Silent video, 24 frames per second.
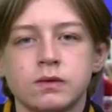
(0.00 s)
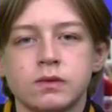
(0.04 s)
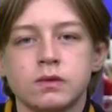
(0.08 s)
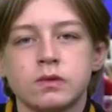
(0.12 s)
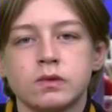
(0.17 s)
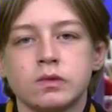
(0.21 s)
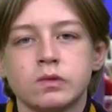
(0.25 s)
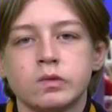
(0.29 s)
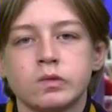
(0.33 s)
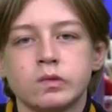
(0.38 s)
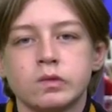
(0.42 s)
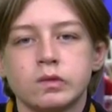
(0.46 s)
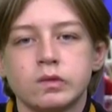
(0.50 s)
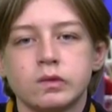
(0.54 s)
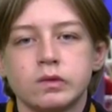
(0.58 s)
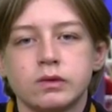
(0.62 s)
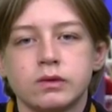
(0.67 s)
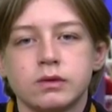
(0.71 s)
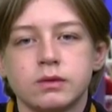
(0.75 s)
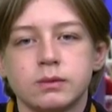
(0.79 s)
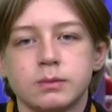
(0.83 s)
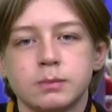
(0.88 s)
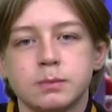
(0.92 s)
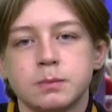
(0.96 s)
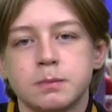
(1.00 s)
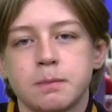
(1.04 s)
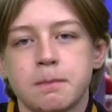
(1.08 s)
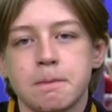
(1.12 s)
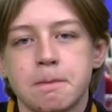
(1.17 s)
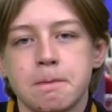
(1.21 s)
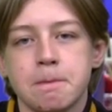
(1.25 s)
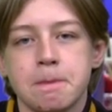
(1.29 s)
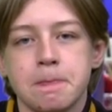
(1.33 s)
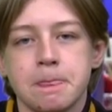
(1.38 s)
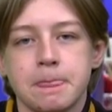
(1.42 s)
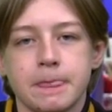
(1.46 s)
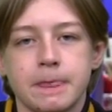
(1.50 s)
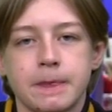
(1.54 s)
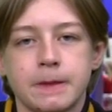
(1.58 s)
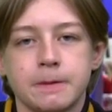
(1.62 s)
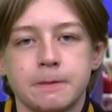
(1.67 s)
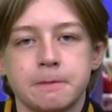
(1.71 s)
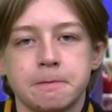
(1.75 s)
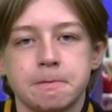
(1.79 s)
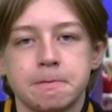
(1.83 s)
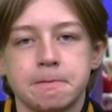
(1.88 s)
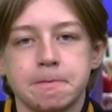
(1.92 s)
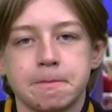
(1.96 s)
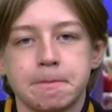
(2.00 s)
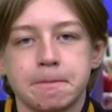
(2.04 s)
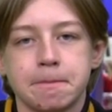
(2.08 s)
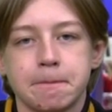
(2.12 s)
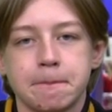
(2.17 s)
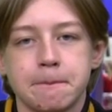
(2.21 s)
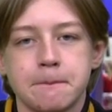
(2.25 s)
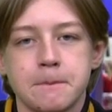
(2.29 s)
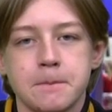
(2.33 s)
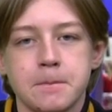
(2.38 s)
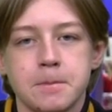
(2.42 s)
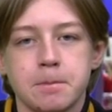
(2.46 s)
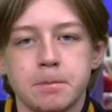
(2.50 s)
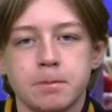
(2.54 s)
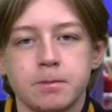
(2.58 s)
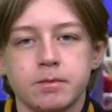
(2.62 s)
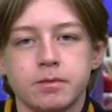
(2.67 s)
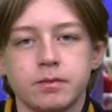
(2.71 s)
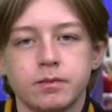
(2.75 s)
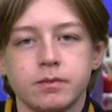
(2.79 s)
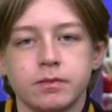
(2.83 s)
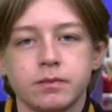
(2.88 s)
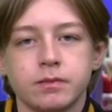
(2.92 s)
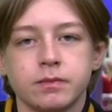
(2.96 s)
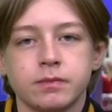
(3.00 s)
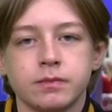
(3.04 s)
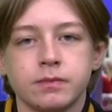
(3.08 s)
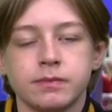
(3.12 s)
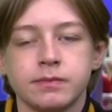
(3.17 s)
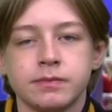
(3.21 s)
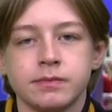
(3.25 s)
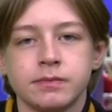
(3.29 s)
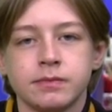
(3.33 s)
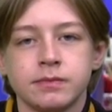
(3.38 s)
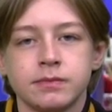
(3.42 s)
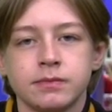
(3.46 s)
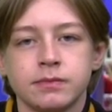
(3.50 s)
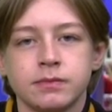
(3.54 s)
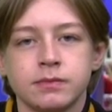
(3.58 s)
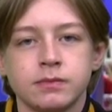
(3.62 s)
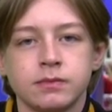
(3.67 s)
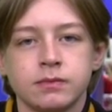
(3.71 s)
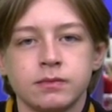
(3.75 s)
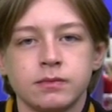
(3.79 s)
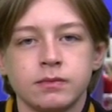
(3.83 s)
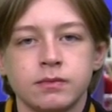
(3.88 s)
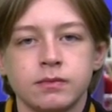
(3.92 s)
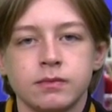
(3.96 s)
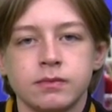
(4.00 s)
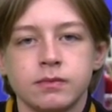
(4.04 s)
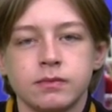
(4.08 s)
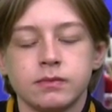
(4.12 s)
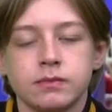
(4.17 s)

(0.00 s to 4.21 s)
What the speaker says: This person isn't speaking.